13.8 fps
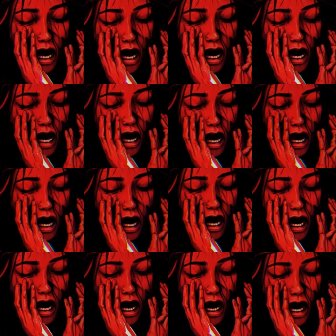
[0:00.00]
and hung low
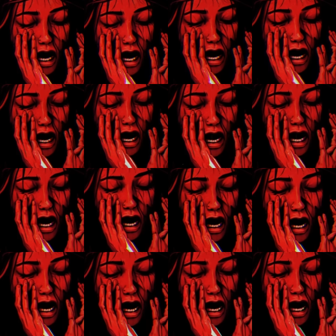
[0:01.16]
to the ground.
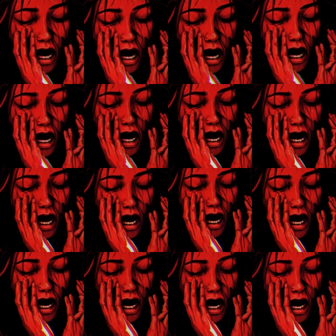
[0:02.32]

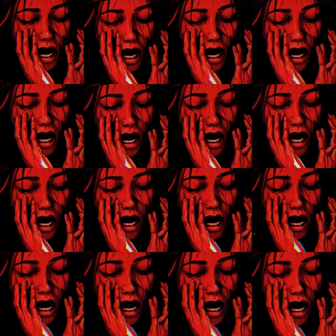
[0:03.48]
Gnarled roots,
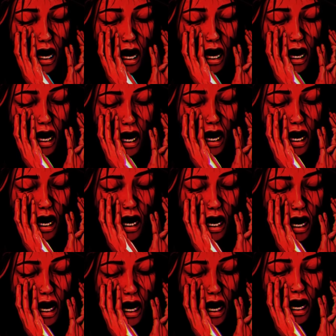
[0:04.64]
splotched with
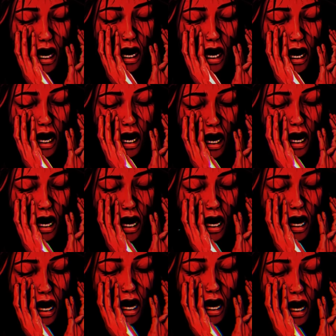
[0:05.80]
patches of sickly
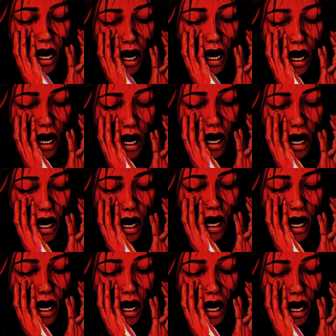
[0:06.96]
green moss
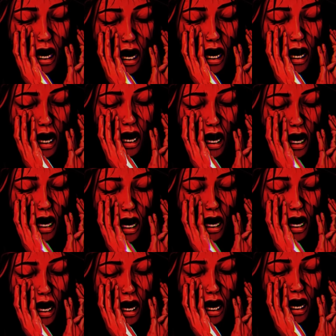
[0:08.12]
and stinking brown
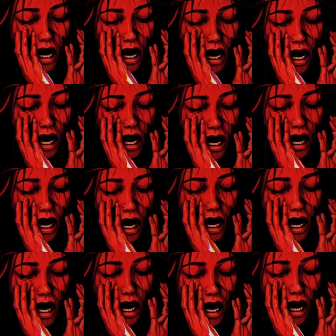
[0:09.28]
mud,
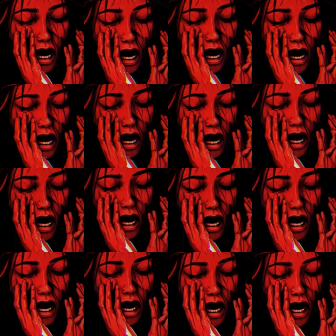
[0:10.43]
fanned out across the
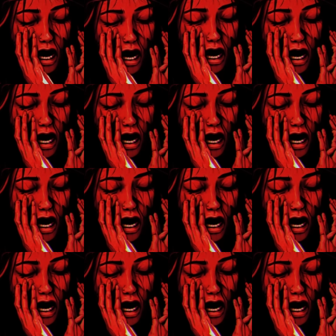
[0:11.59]
roof.